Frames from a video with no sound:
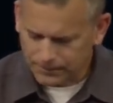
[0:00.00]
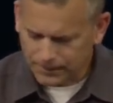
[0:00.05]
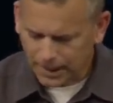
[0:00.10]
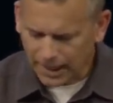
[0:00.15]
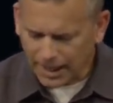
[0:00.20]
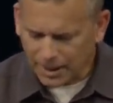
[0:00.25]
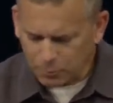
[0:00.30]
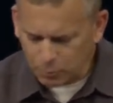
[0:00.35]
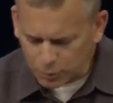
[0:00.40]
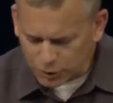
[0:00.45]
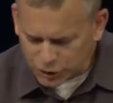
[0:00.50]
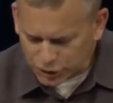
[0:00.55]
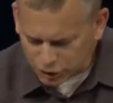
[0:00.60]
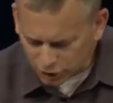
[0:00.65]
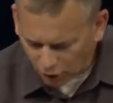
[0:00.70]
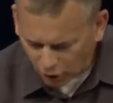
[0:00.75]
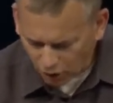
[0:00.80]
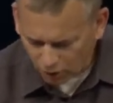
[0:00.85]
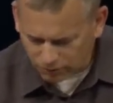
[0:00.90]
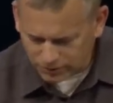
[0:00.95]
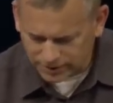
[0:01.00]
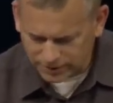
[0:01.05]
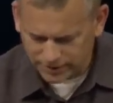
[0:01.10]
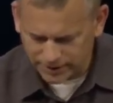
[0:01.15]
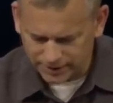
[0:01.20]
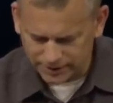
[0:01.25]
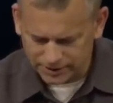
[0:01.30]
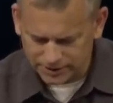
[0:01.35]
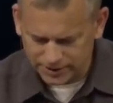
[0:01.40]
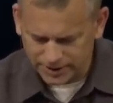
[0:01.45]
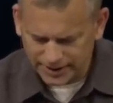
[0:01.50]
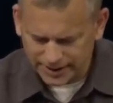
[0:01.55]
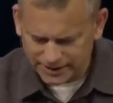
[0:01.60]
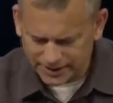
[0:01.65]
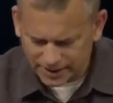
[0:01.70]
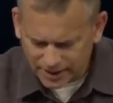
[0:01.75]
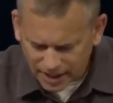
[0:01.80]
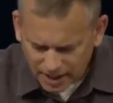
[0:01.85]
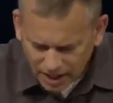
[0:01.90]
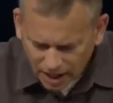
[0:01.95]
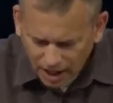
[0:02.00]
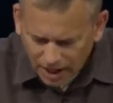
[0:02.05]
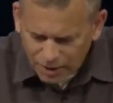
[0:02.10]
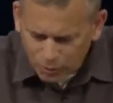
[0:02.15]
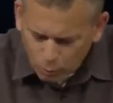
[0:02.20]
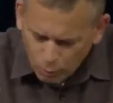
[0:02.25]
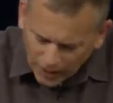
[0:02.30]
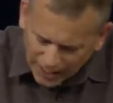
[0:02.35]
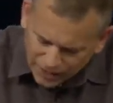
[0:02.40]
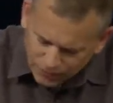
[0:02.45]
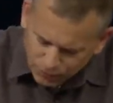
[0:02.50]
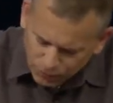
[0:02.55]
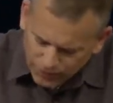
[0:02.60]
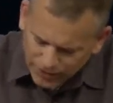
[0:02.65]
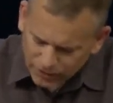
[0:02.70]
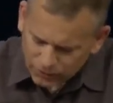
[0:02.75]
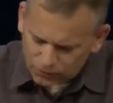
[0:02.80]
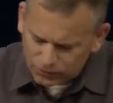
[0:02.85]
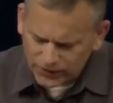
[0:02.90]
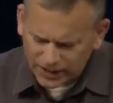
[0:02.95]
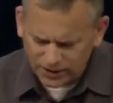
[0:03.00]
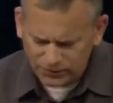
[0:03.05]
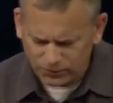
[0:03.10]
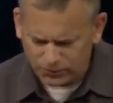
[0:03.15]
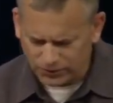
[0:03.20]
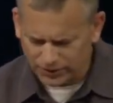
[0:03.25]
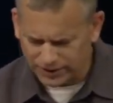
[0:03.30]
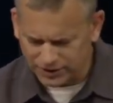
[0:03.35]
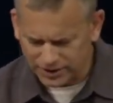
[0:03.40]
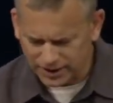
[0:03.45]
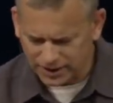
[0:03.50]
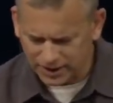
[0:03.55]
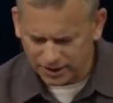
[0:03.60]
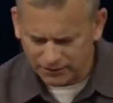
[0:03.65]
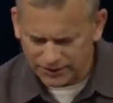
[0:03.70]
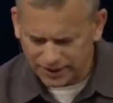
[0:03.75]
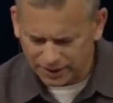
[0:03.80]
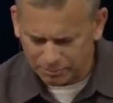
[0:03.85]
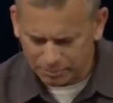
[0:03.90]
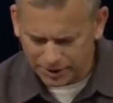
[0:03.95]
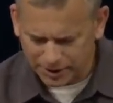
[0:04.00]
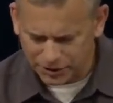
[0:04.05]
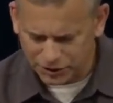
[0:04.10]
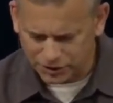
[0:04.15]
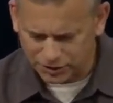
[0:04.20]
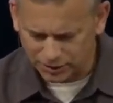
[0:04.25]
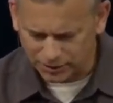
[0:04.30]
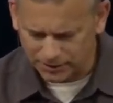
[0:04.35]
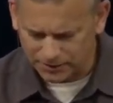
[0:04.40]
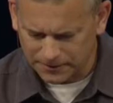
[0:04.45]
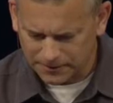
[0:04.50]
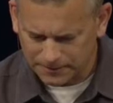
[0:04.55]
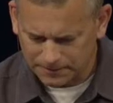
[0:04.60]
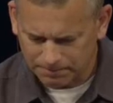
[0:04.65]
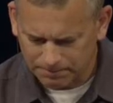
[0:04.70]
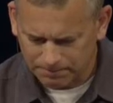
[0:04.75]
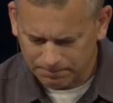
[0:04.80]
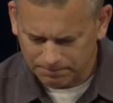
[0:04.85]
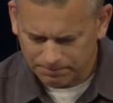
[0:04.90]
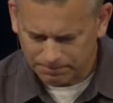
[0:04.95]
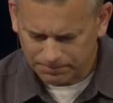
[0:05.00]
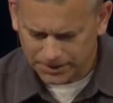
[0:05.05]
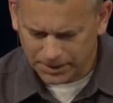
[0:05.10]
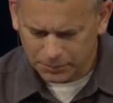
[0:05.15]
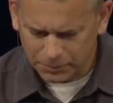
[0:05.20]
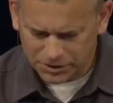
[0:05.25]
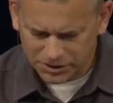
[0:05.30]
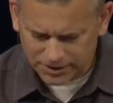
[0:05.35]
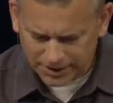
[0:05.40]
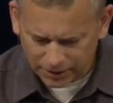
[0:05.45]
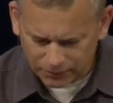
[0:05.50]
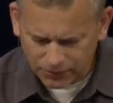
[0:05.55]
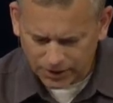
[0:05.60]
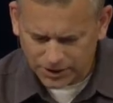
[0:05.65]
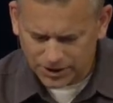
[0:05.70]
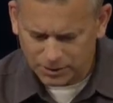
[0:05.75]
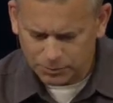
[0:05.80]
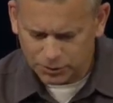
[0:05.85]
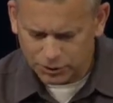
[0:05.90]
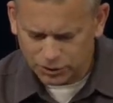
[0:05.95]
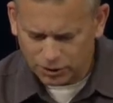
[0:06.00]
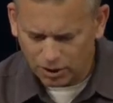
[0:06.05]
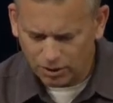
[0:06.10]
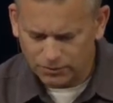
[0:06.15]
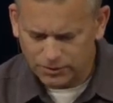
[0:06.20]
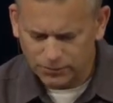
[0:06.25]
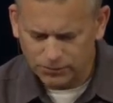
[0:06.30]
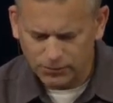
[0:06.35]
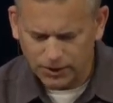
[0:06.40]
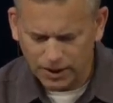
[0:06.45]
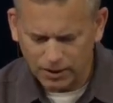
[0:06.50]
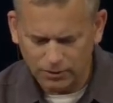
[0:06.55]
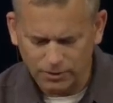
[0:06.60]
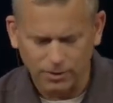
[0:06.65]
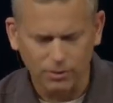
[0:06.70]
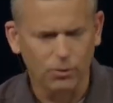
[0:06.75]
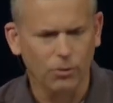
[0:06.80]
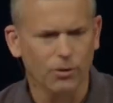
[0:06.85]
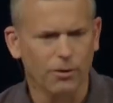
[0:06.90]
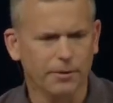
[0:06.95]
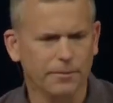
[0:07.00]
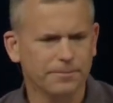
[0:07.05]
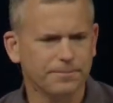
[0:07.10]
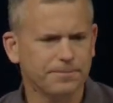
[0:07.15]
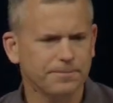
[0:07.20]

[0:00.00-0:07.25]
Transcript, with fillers: I am resolved in this." He has an unwavering faithfulness. I love that picture, that he was steadfastly resolved to follow the Lord.